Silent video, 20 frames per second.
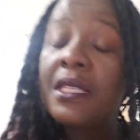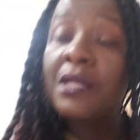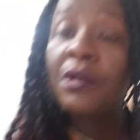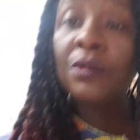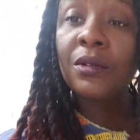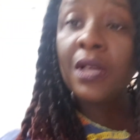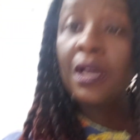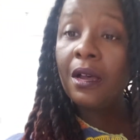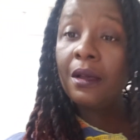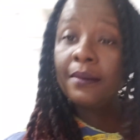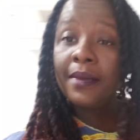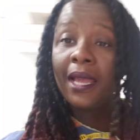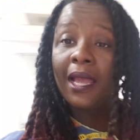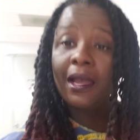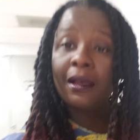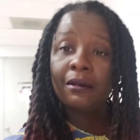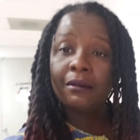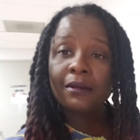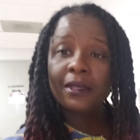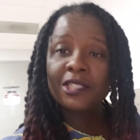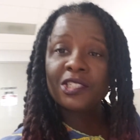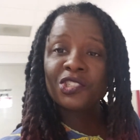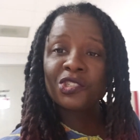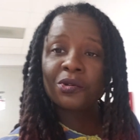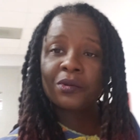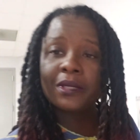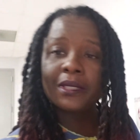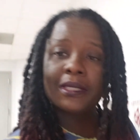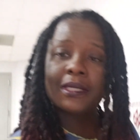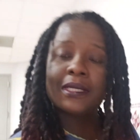So come out and
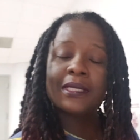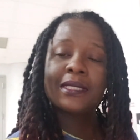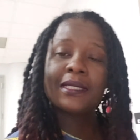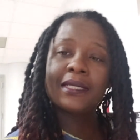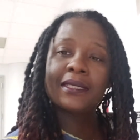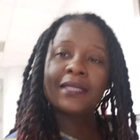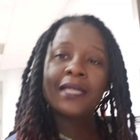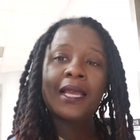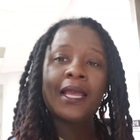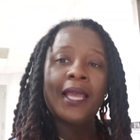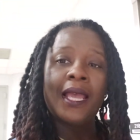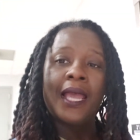join us and